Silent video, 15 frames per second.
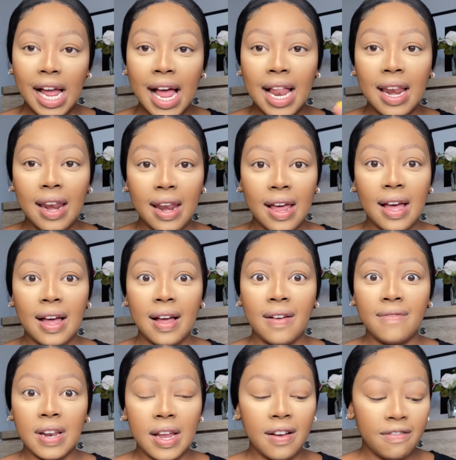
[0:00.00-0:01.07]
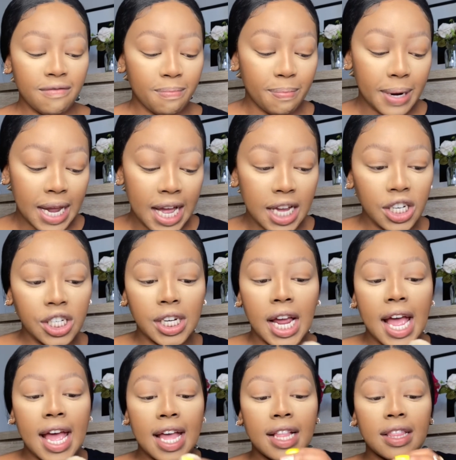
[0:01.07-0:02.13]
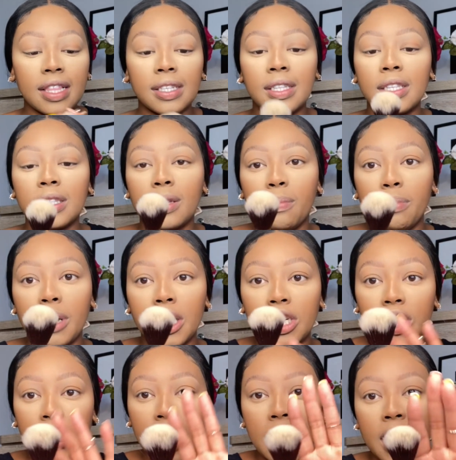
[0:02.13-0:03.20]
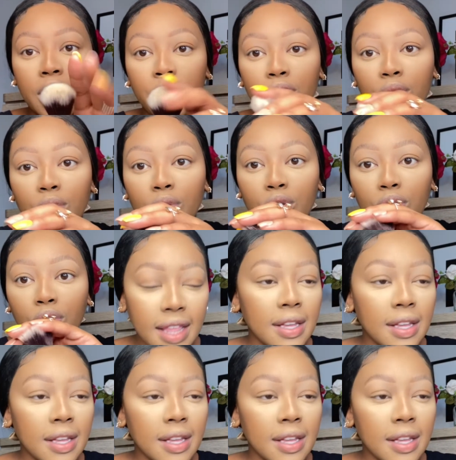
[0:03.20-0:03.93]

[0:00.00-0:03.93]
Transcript: I love blush, and this is the brush that I use.